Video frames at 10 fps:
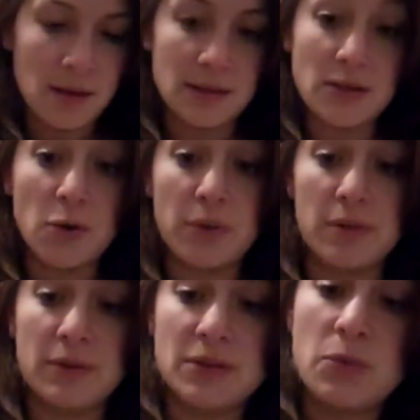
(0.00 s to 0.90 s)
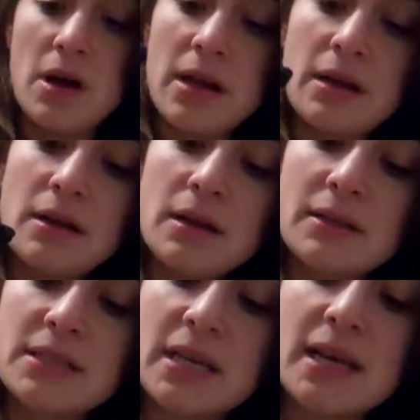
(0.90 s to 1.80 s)
let's open up this wine.
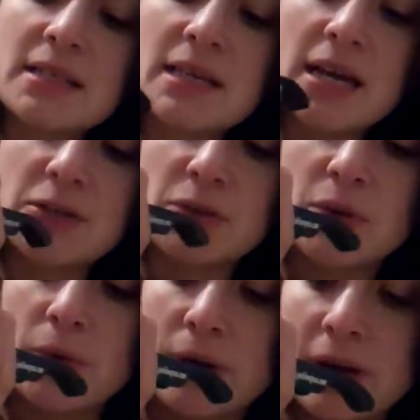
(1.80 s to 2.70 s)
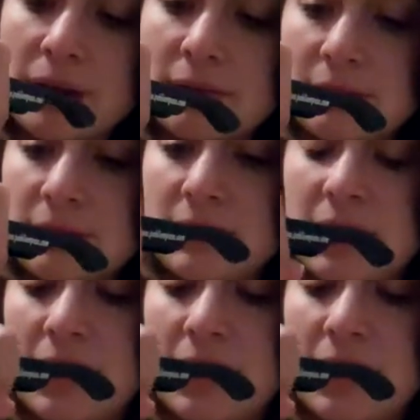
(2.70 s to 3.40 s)
Looks like it has a natural cork in